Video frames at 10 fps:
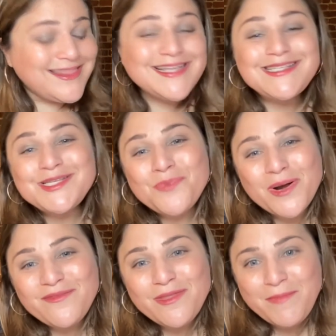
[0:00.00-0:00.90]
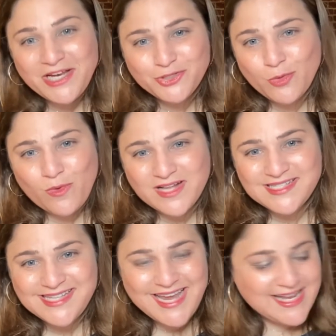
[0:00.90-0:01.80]
This is one of the major
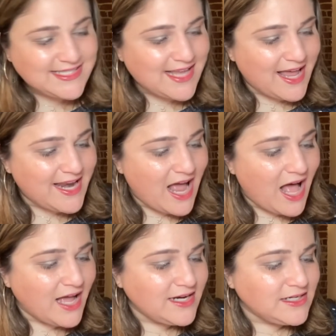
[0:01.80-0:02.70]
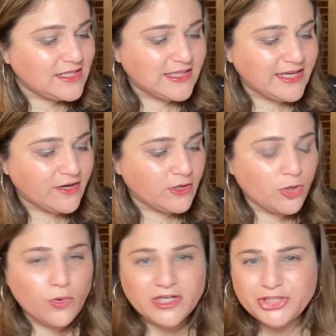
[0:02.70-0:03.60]
ones. It's an unclear
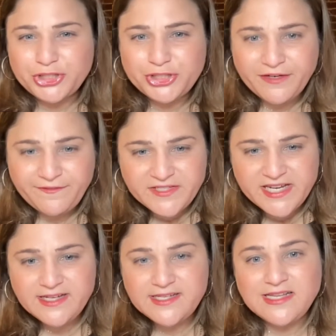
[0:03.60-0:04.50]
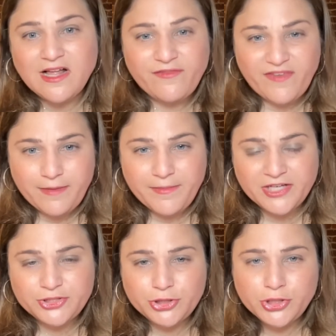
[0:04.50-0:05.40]
or shifting
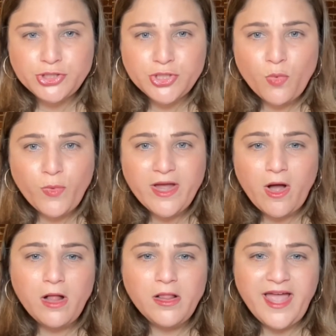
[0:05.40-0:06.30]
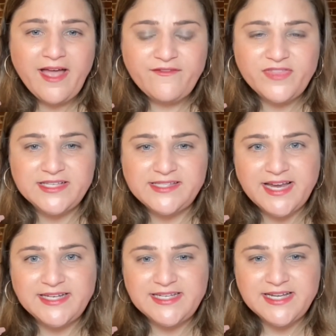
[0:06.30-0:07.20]
self-image. So we all have this
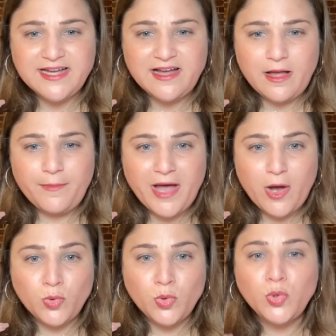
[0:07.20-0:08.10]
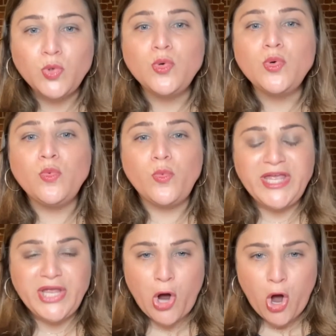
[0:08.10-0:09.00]
idea about who
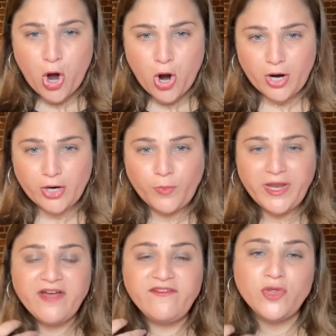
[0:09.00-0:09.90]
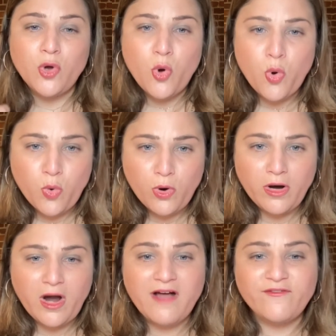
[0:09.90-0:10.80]
we are. We have the
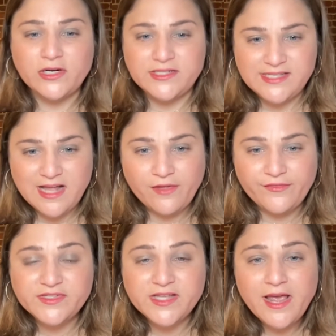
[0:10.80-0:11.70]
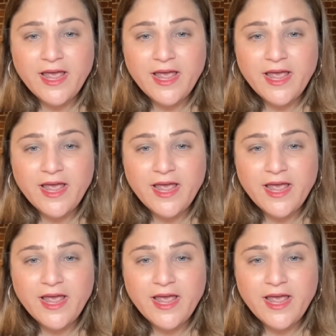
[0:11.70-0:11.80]
core of ourselves.